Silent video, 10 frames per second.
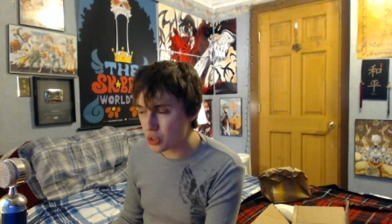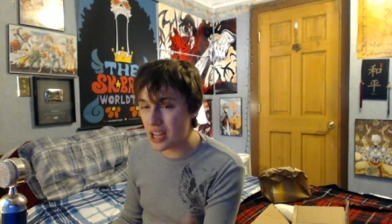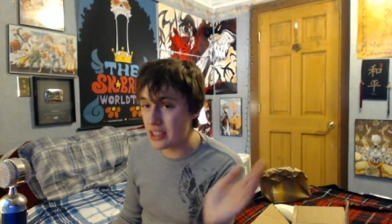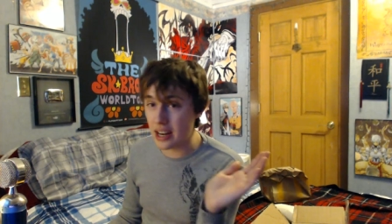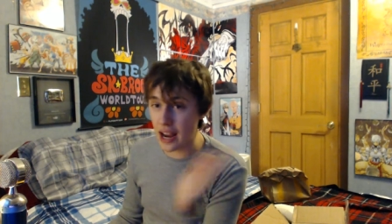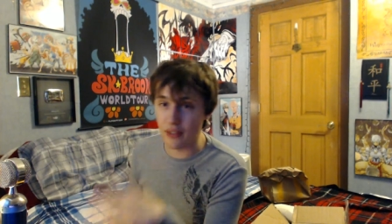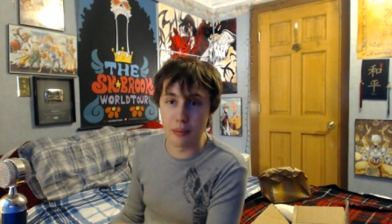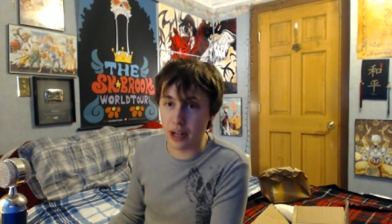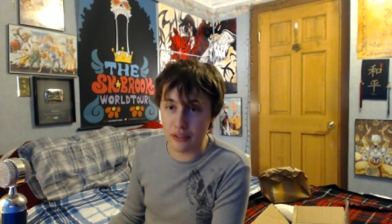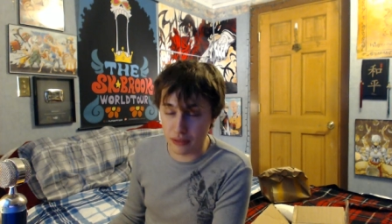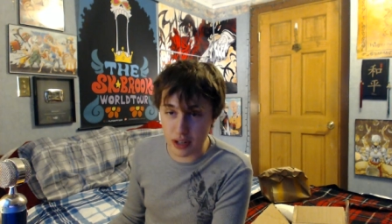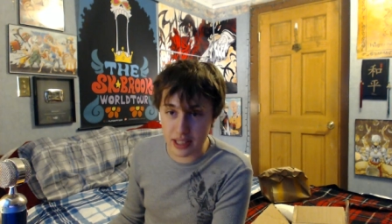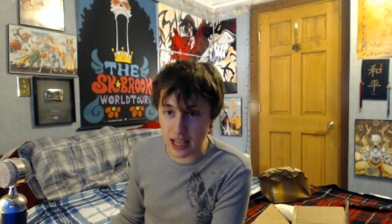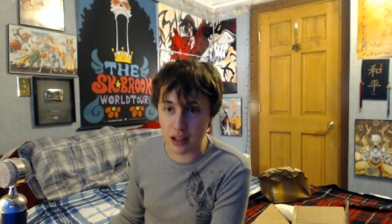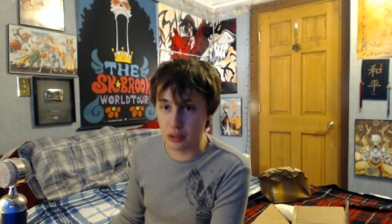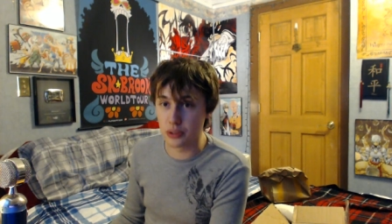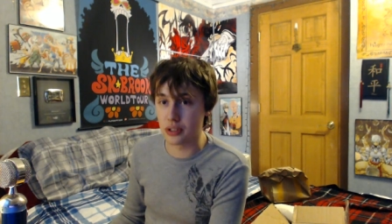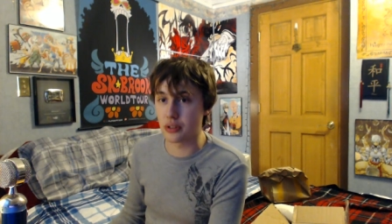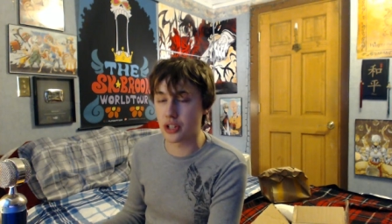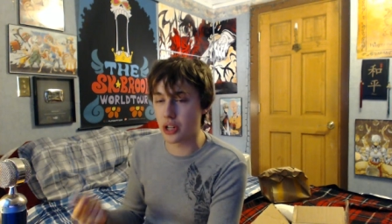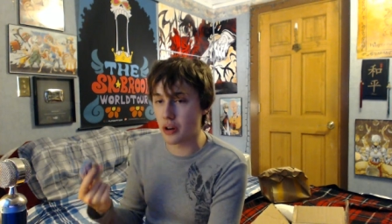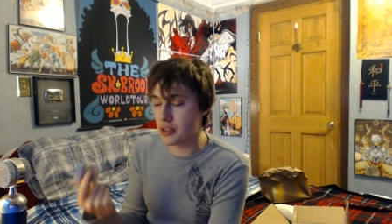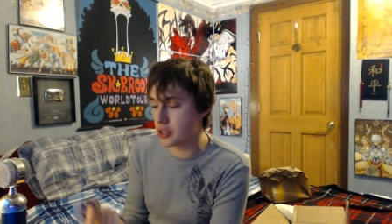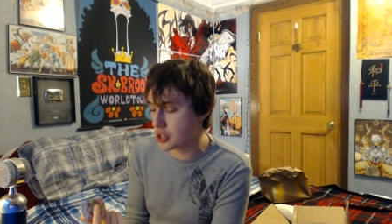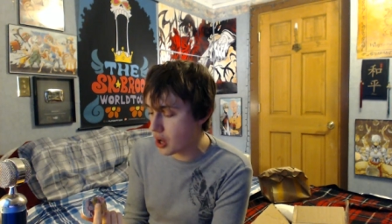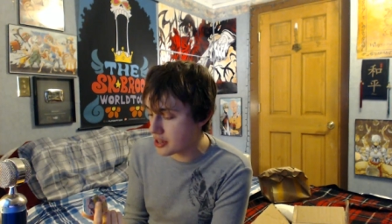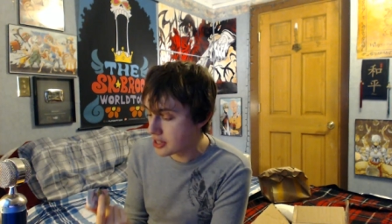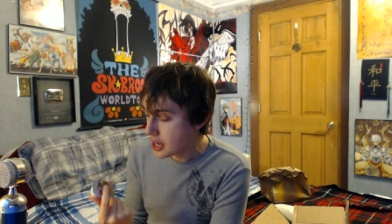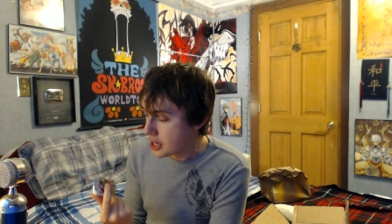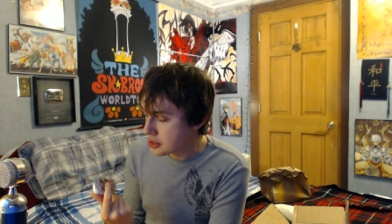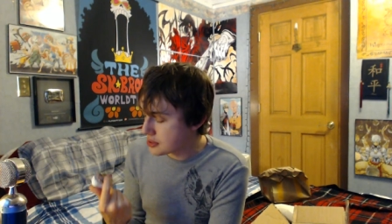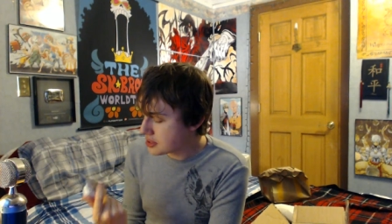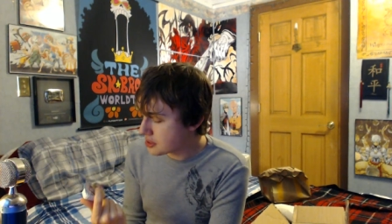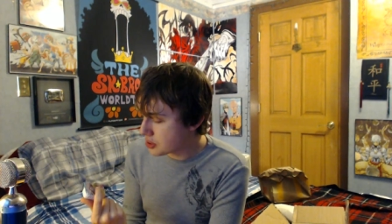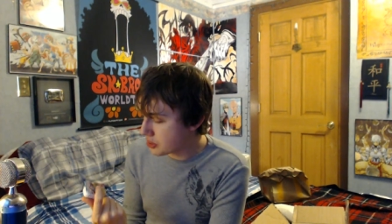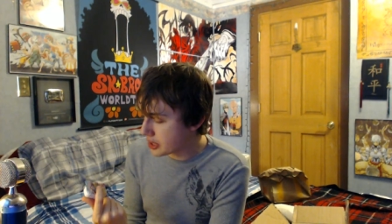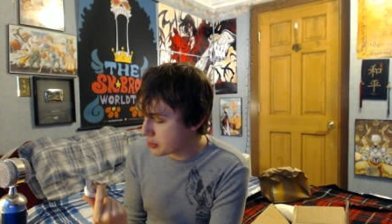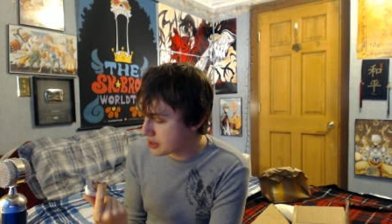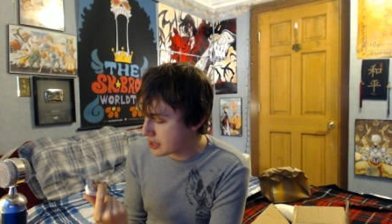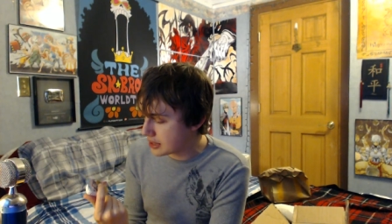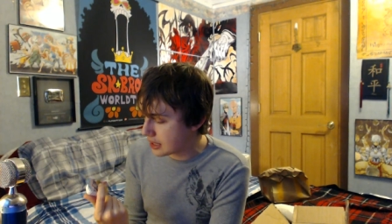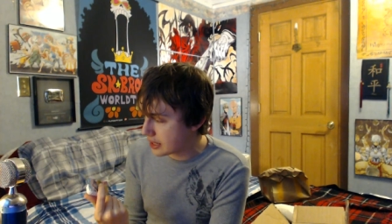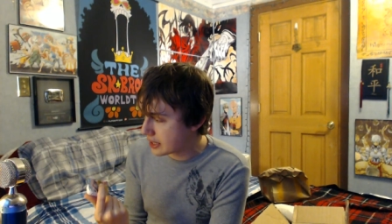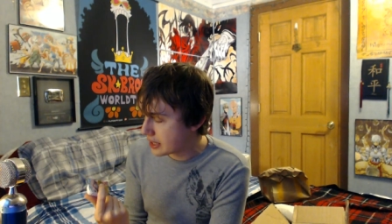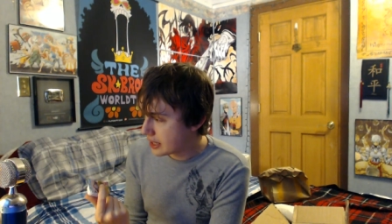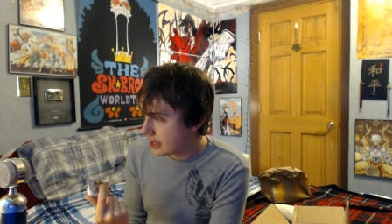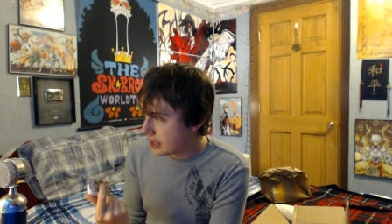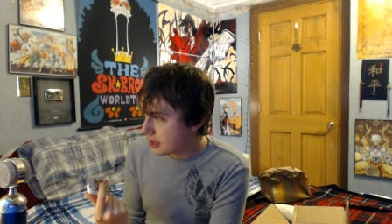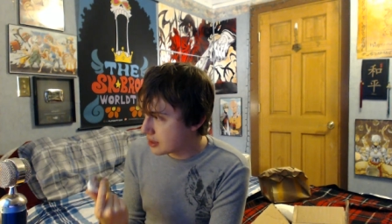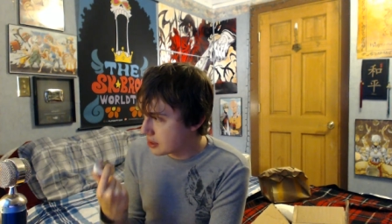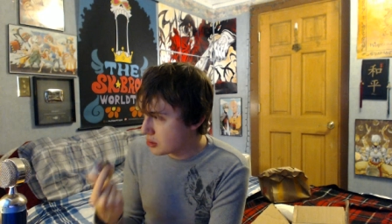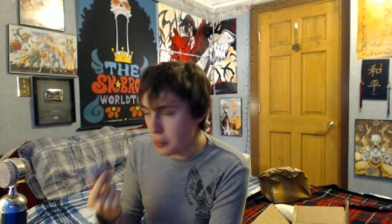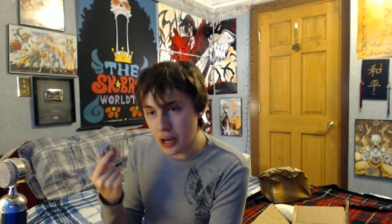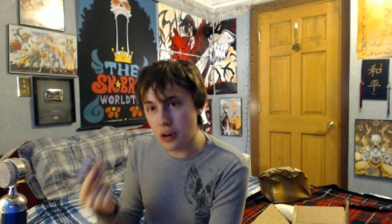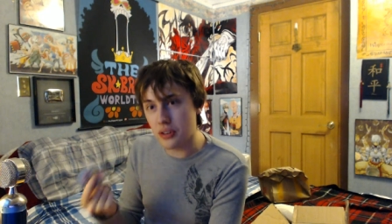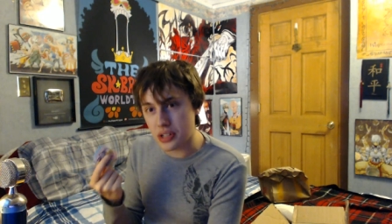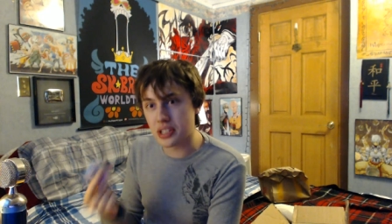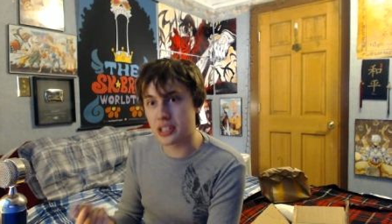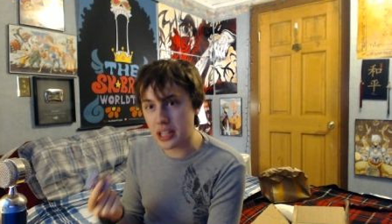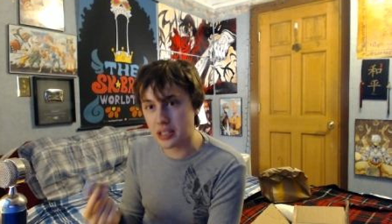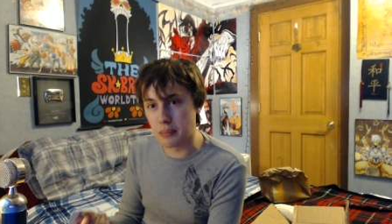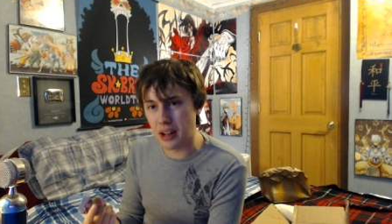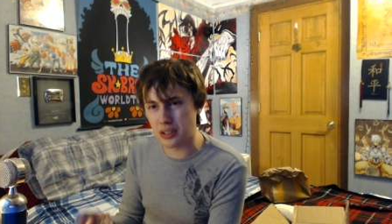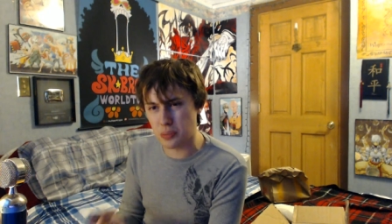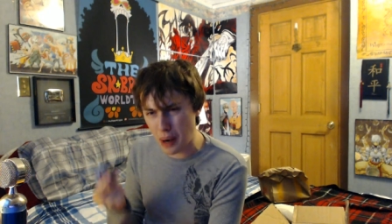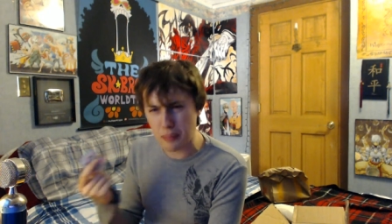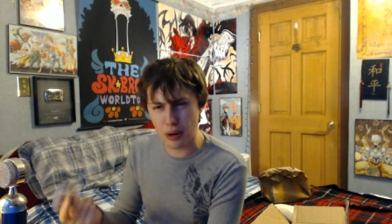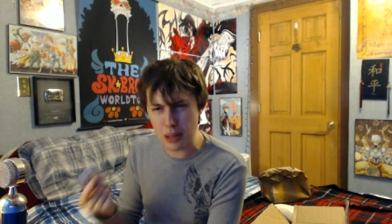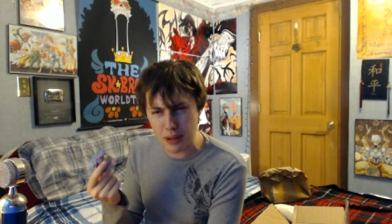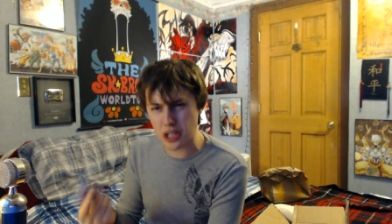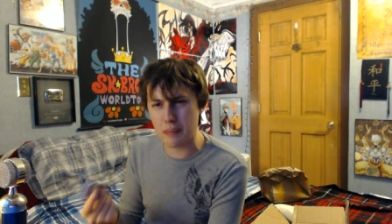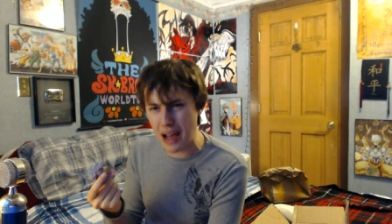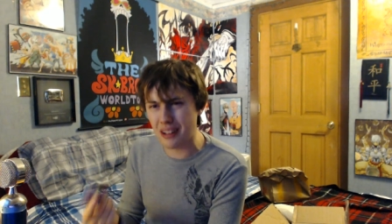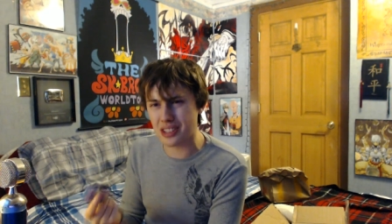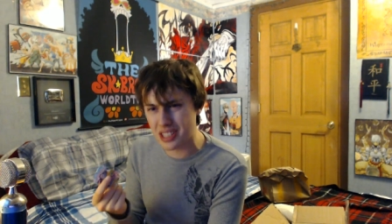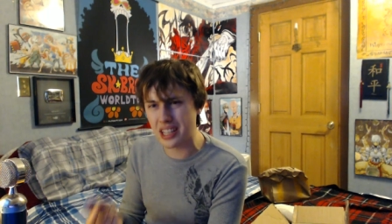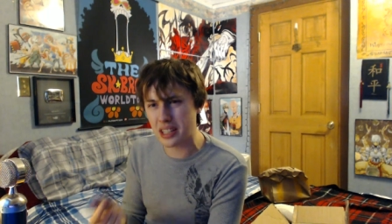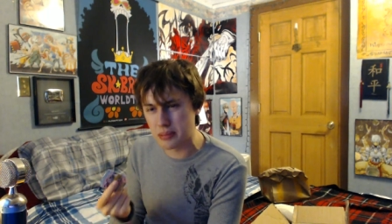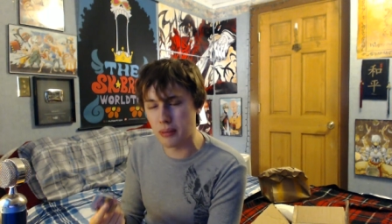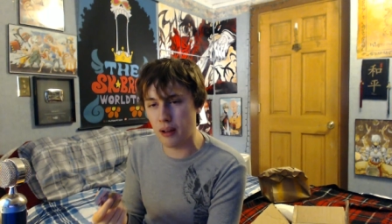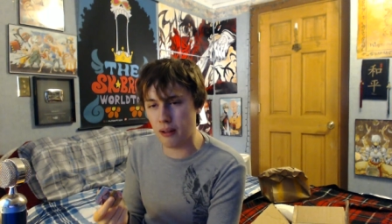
And then everybody freaks out and loses their shit over this sauce. So this is only within like a little bit over six months, pretty much about six months.